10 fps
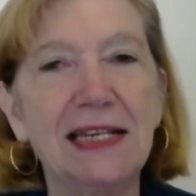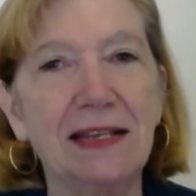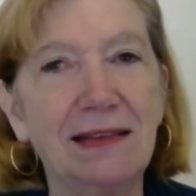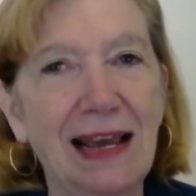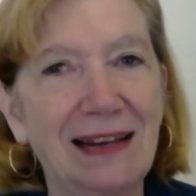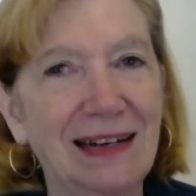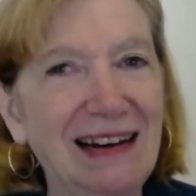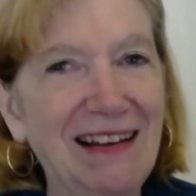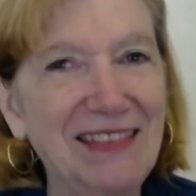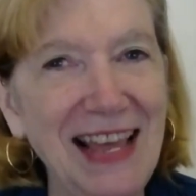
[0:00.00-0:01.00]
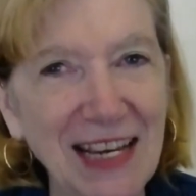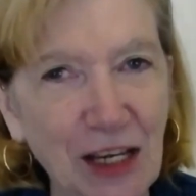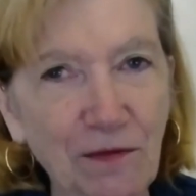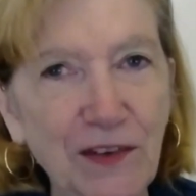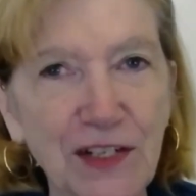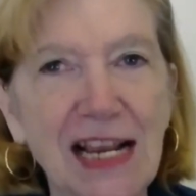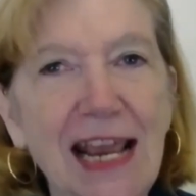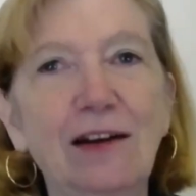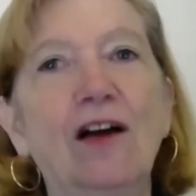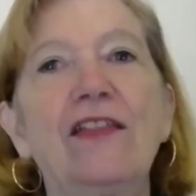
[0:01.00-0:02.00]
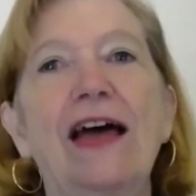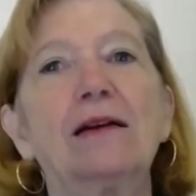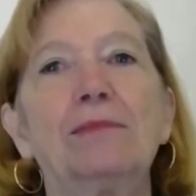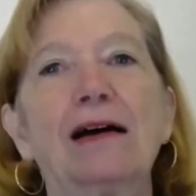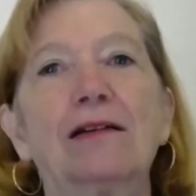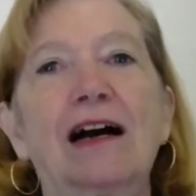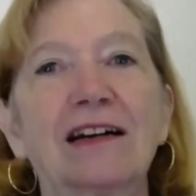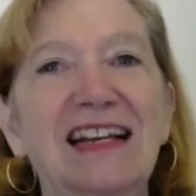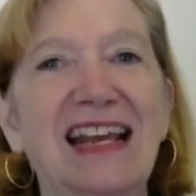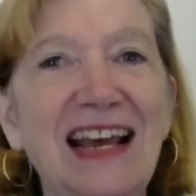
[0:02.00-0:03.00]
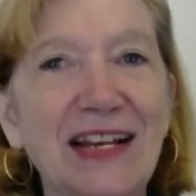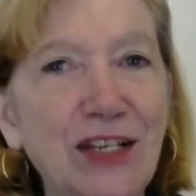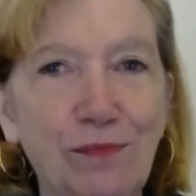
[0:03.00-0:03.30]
And thank you for saying all that about our guests,